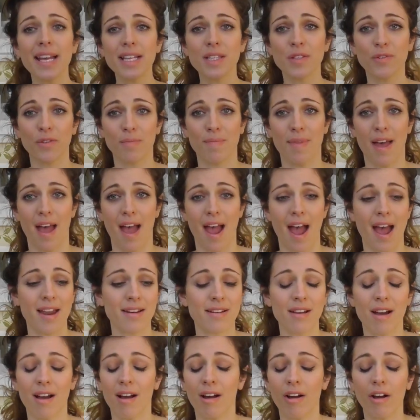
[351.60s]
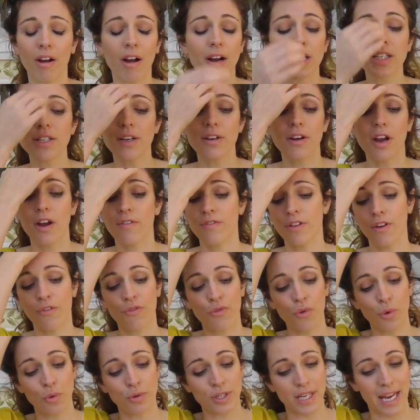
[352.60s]
8s from there, and I don't know if they're
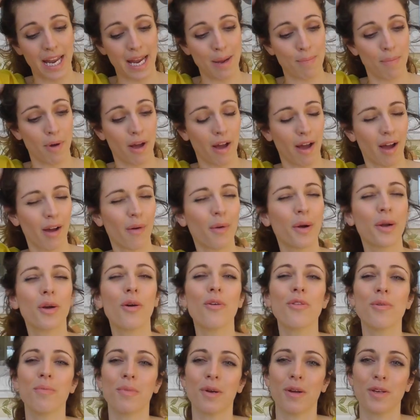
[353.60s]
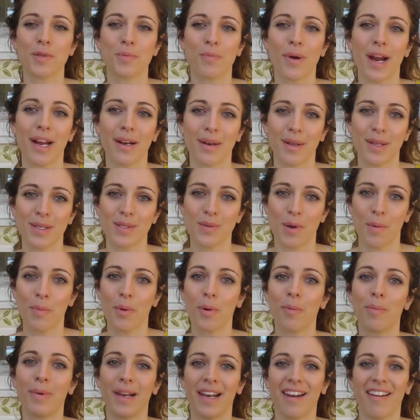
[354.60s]
40, but I got them when I was pregnant, so I
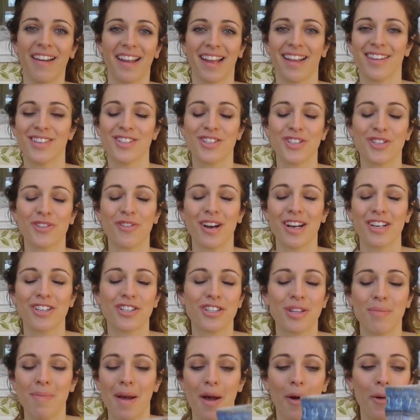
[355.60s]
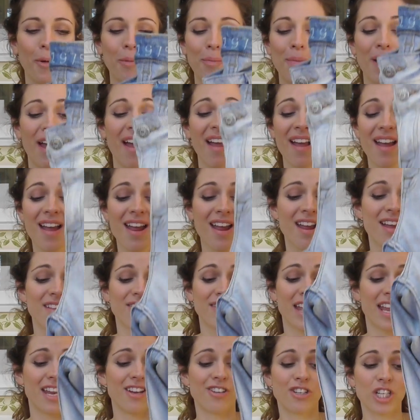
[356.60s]
probably like stretched them out, but
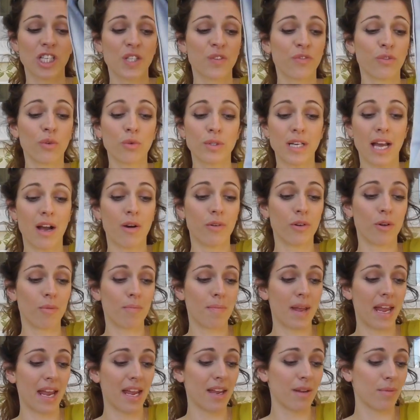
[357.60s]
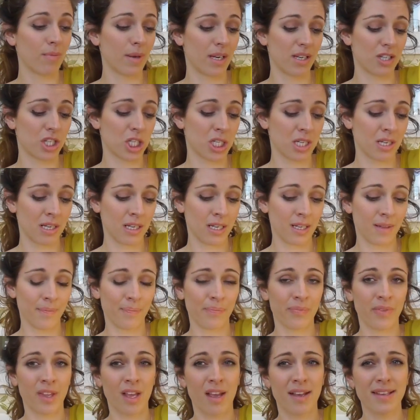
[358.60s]
they just fall down on me, which
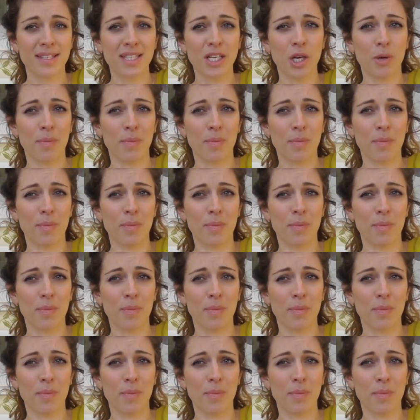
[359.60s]
is a